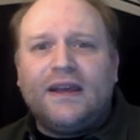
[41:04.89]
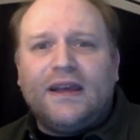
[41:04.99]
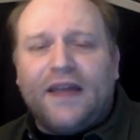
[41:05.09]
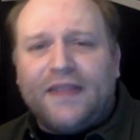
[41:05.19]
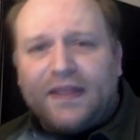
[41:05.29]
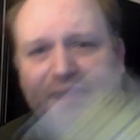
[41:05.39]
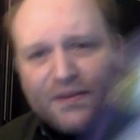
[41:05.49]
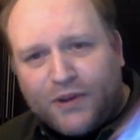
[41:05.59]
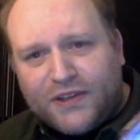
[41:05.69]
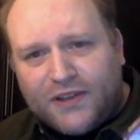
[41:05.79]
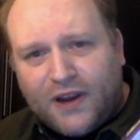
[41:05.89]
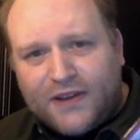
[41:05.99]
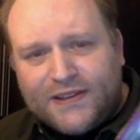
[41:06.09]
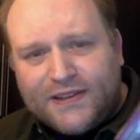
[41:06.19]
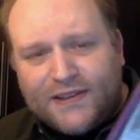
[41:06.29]
and then this book
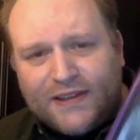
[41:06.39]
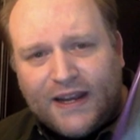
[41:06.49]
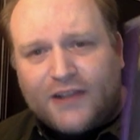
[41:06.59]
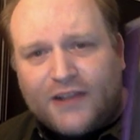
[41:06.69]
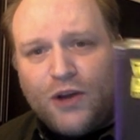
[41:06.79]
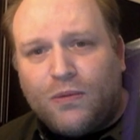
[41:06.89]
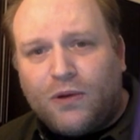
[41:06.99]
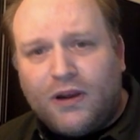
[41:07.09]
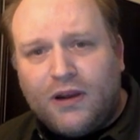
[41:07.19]
starts in October